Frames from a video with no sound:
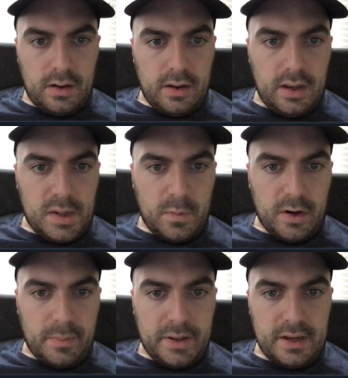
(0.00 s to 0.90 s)
and we're
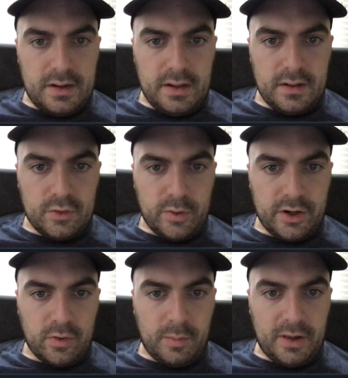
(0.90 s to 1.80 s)
appending Twitter
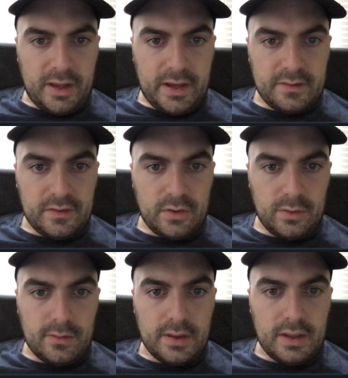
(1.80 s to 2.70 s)
normalized to
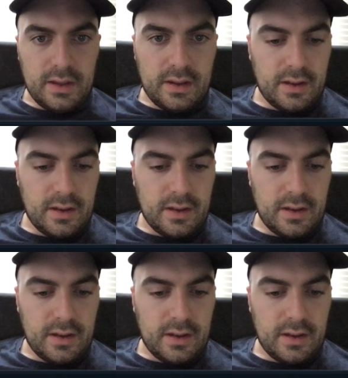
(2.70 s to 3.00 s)
the